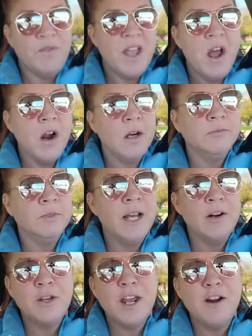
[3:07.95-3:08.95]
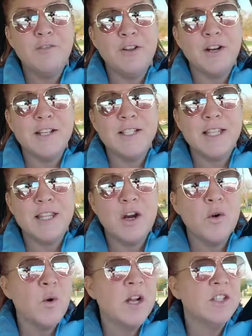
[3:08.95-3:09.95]
They are. I don't care if they're gonna sit
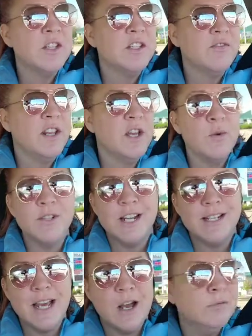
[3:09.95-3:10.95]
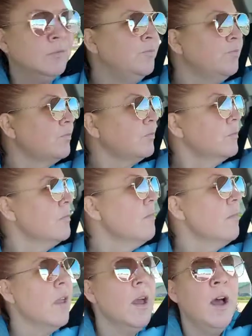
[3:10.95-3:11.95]
there and watch this video, which I doubt,
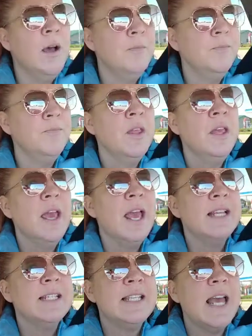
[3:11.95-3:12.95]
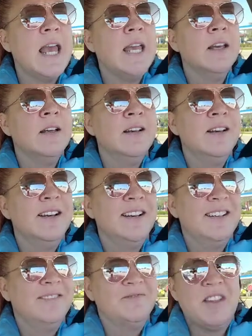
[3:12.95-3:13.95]
um, and say,
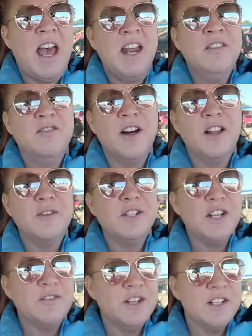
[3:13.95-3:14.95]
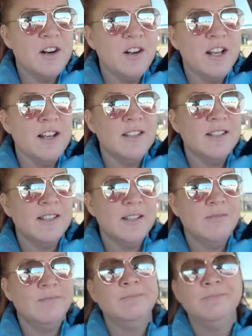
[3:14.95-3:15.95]
I don't follow what Jeffree Star does.